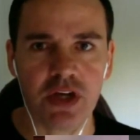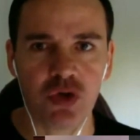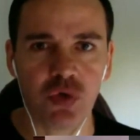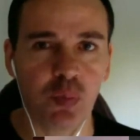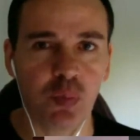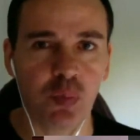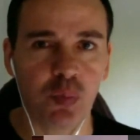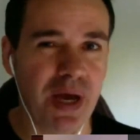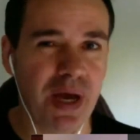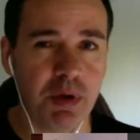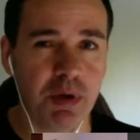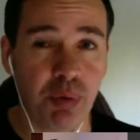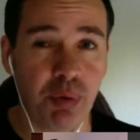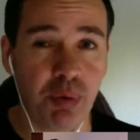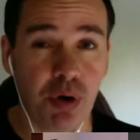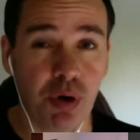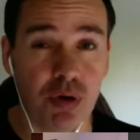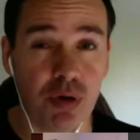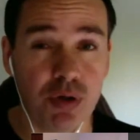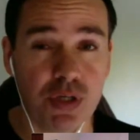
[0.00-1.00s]
actual
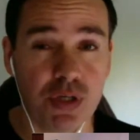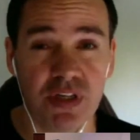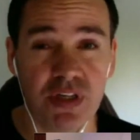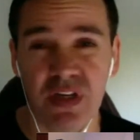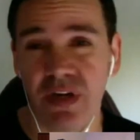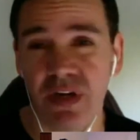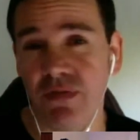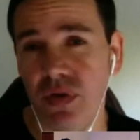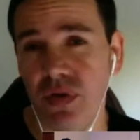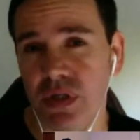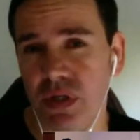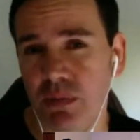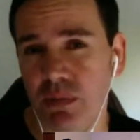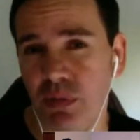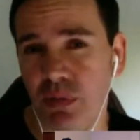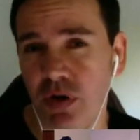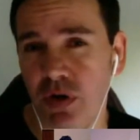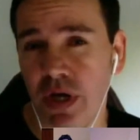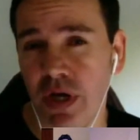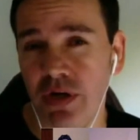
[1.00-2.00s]
payment process,
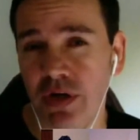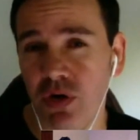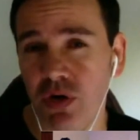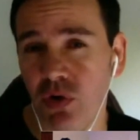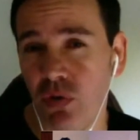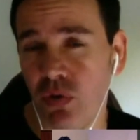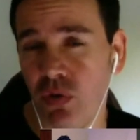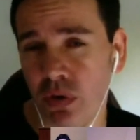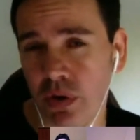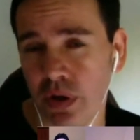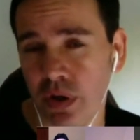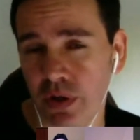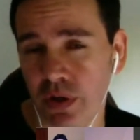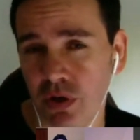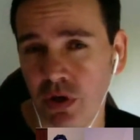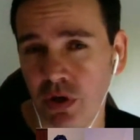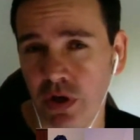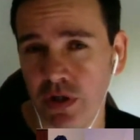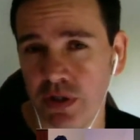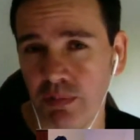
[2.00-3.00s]
invoicing. Are
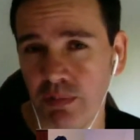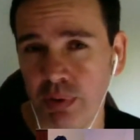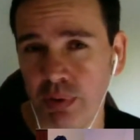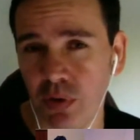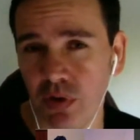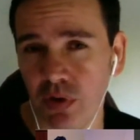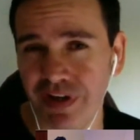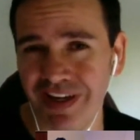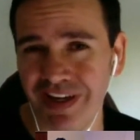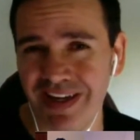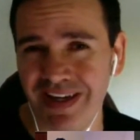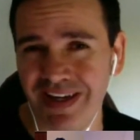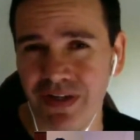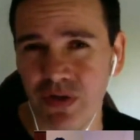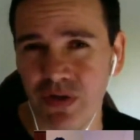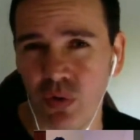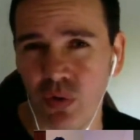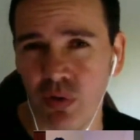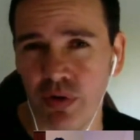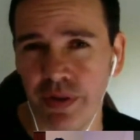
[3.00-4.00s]
your guys employees,
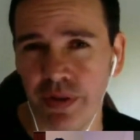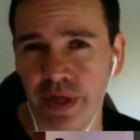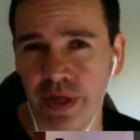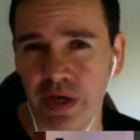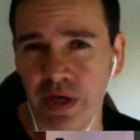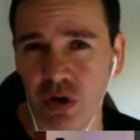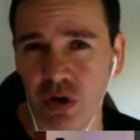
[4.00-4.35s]
or are they